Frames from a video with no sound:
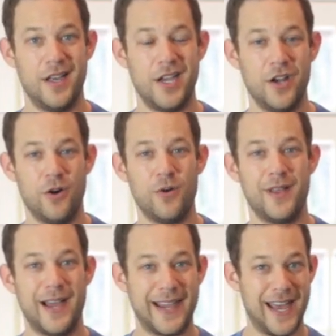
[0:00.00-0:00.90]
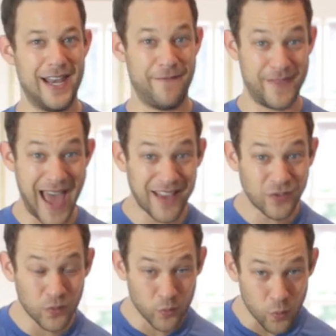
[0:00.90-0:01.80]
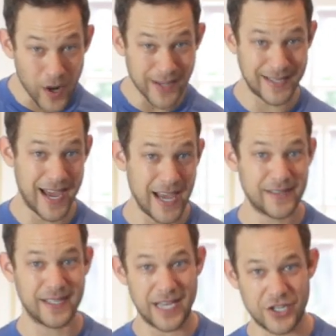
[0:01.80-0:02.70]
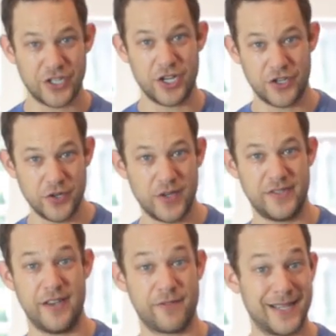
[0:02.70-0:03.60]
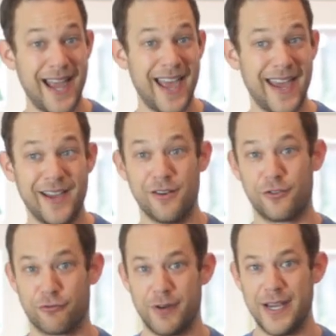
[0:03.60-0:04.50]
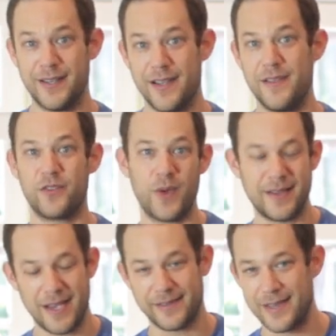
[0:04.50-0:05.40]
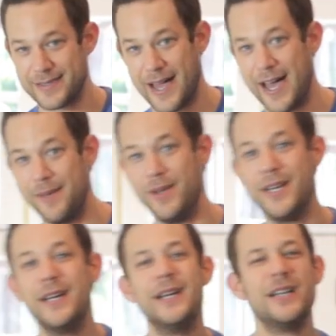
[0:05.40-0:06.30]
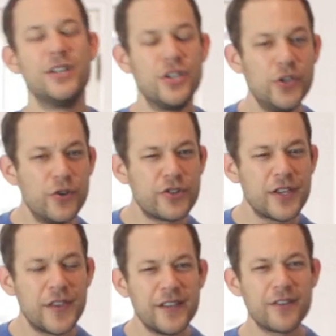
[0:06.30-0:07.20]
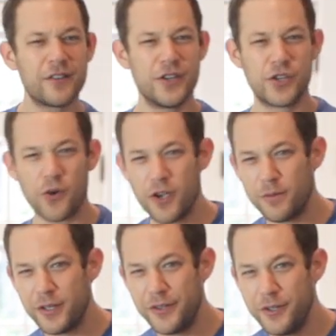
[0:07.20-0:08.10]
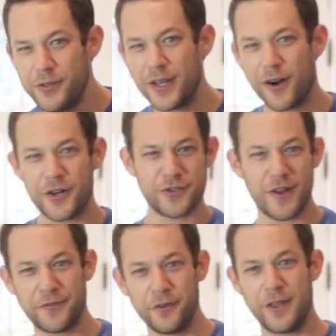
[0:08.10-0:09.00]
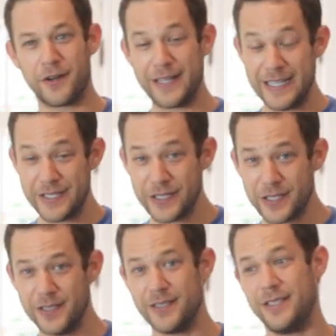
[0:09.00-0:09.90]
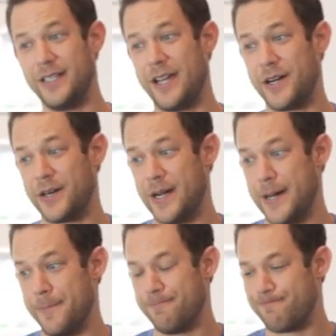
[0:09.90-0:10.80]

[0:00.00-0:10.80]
Again, if that's what it takes to get you to do this every day, great. And this way it takes less time. Usually things that are enjoyable to do, that aren't stressful, that are easier, that are